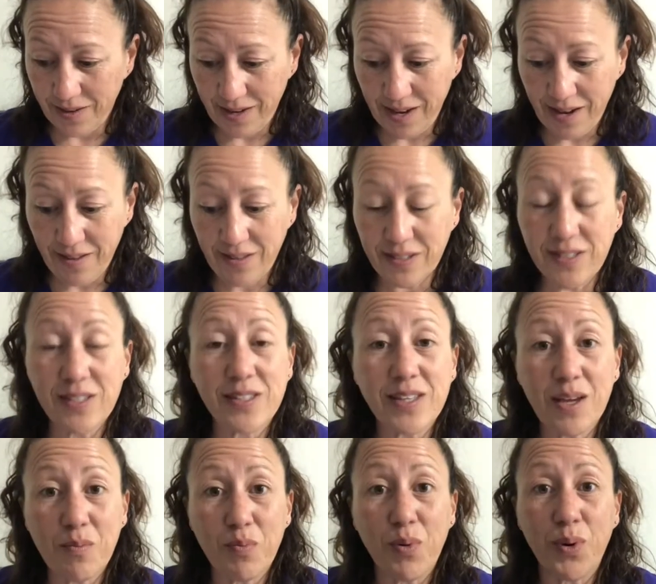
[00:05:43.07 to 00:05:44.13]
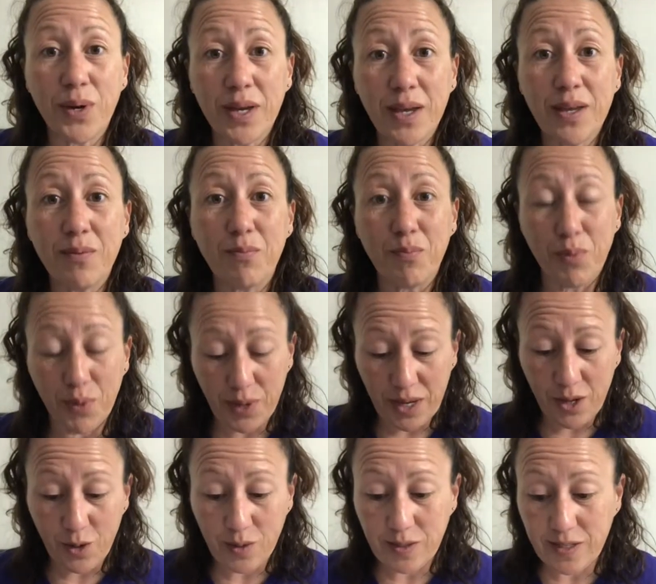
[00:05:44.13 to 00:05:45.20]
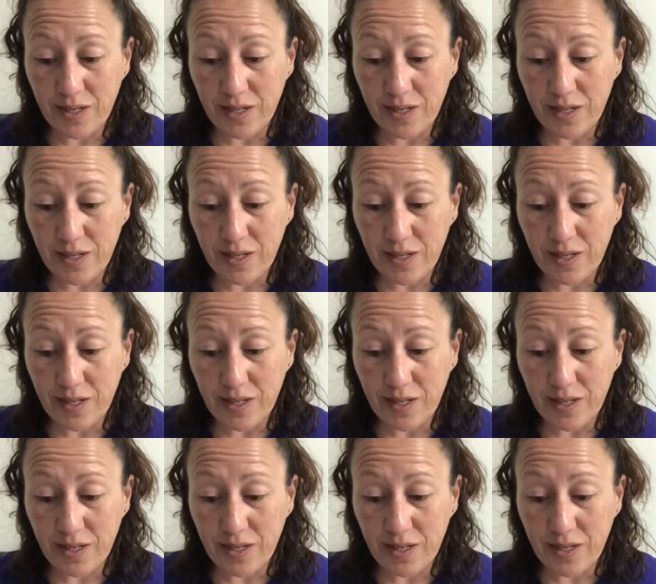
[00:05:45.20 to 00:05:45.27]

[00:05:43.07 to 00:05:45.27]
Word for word: And this is a pretty, pretty good